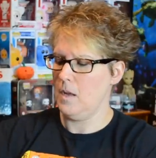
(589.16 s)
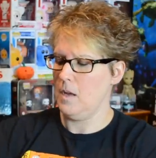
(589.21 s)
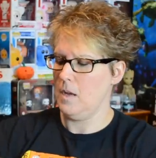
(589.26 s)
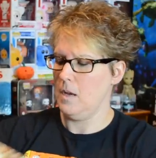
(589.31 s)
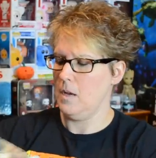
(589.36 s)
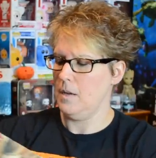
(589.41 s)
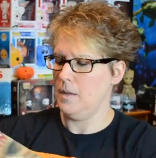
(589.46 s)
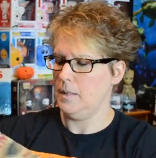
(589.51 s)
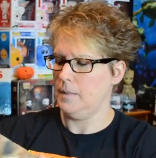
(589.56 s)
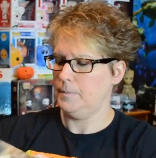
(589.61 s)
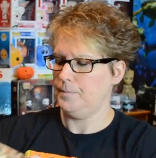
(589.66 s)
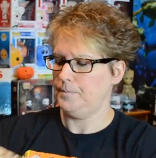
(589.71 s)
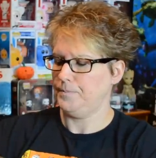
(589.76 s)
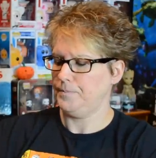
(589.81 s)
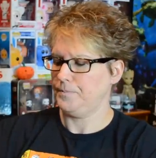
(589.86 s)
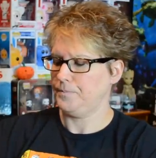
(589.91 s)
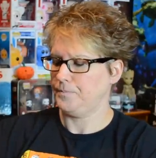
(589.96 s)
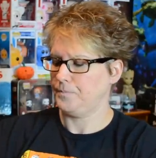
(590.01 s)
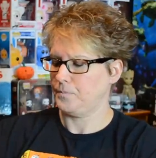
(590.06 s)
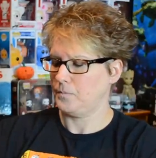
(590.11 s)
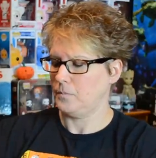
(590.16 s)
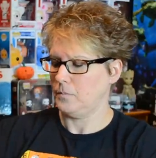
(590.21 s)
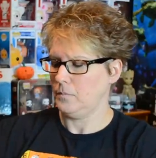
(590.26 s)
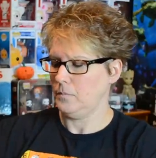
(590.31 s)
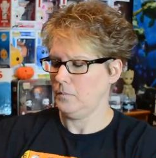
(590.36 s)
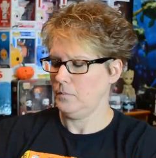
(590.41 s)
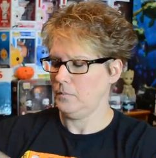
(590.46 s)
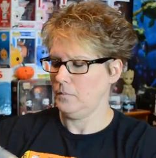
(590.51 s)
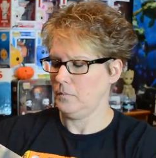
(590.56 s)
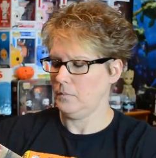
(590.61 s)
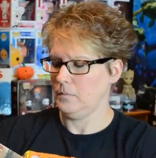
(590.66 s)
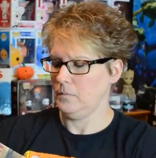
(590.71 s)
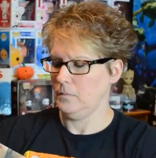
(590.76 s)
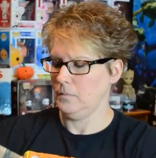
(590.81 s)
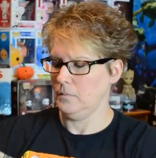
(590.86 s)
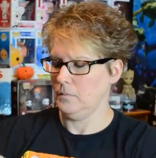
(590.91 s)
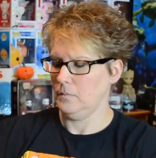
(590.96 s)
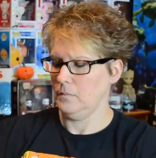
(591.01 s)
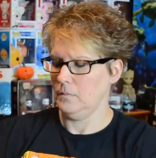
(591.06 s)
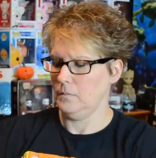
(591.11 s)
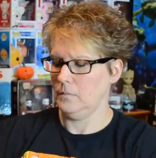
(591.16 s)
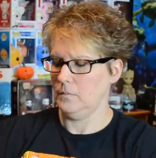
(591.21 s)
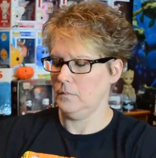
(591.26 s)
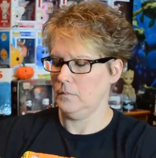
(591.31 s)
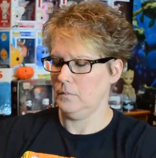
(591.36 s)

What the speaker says: (no one is talking)